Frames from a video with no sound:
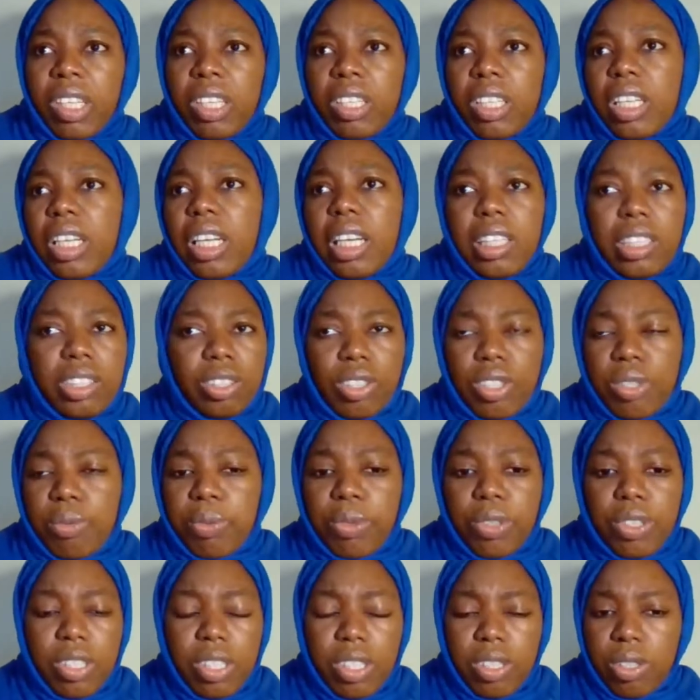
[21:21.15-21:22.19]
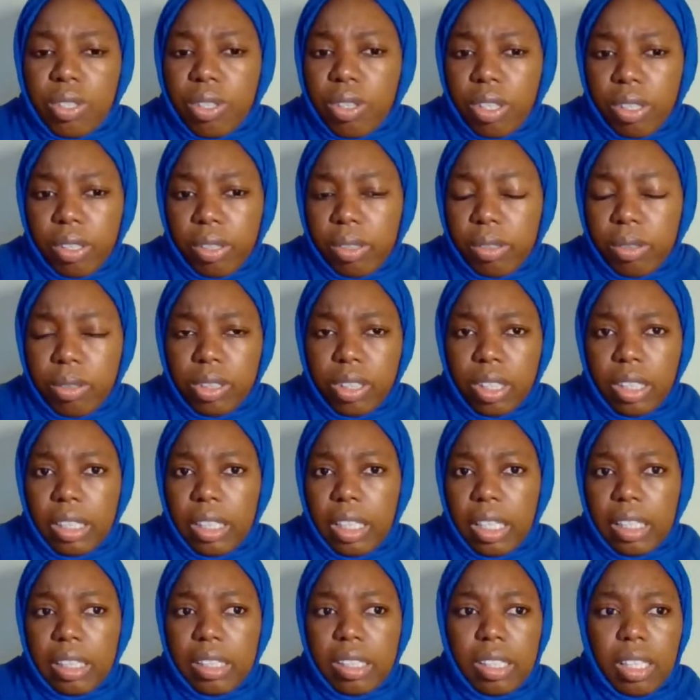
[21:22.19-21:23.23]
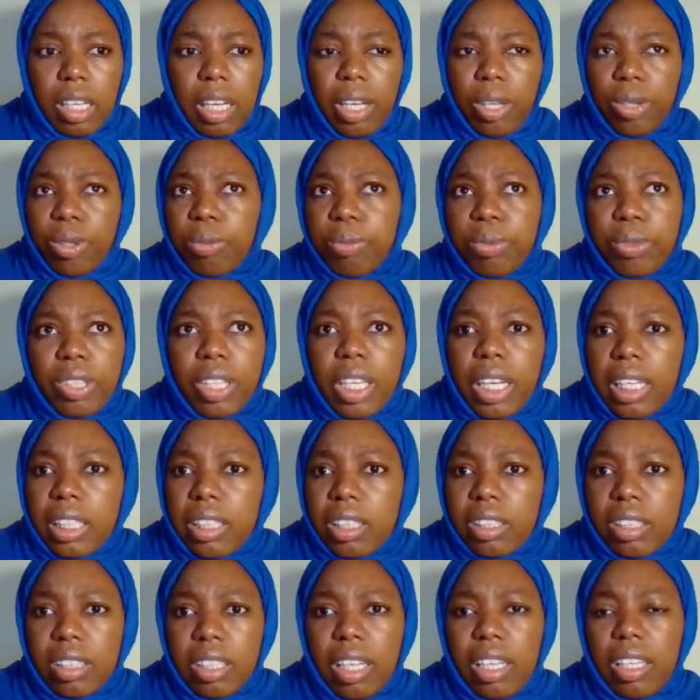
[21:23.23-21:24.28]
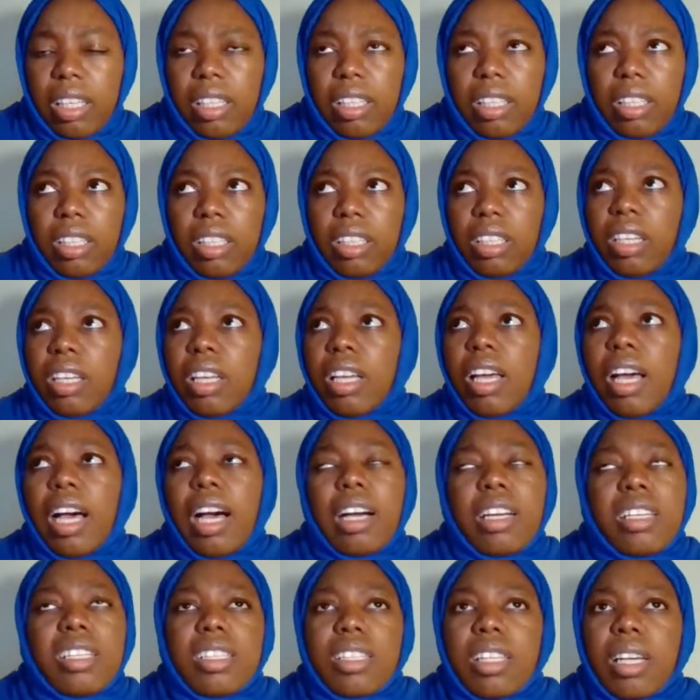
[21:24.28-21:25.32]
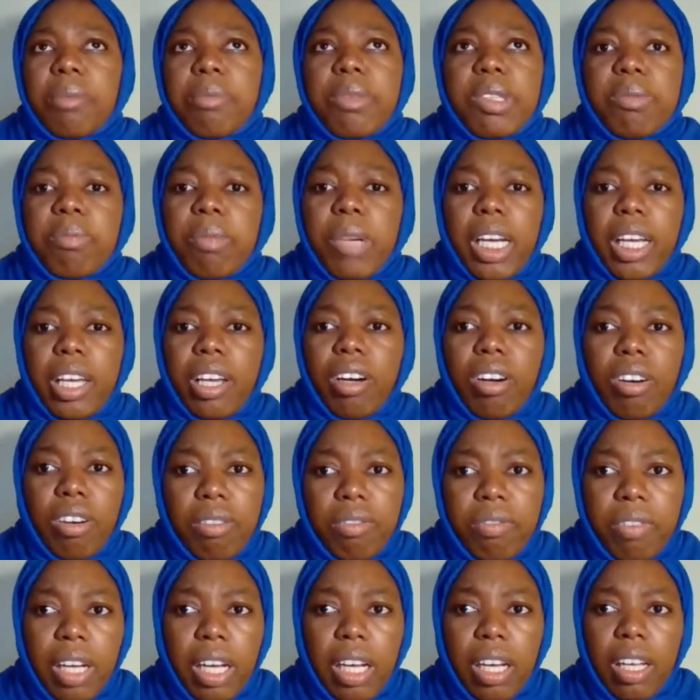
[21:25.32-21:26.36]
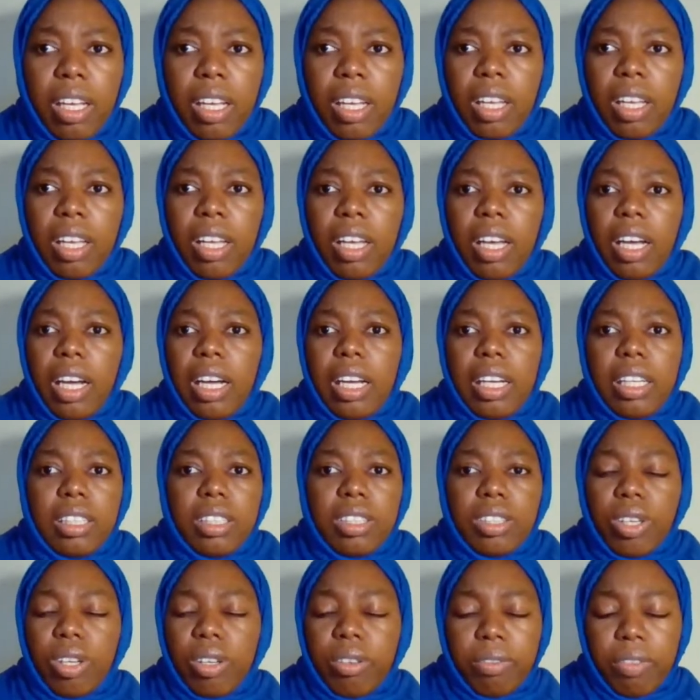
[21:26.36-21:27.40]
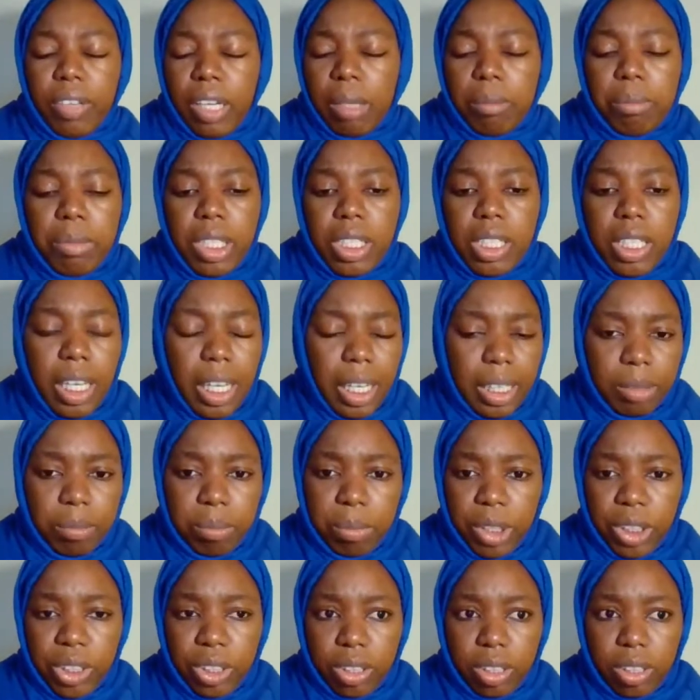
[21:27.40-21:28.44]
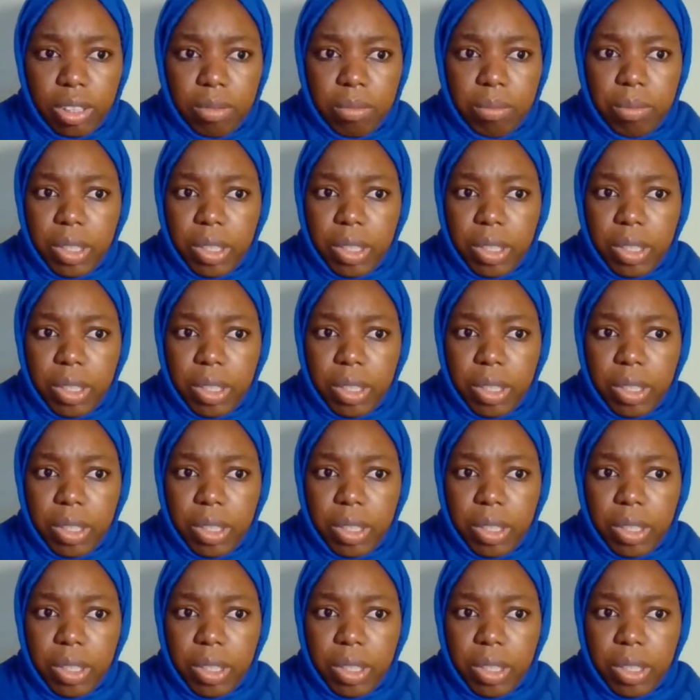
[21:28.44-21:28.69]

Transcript: Then I just proceed to conclusion that I hope you guys accept my offer and offer me the admission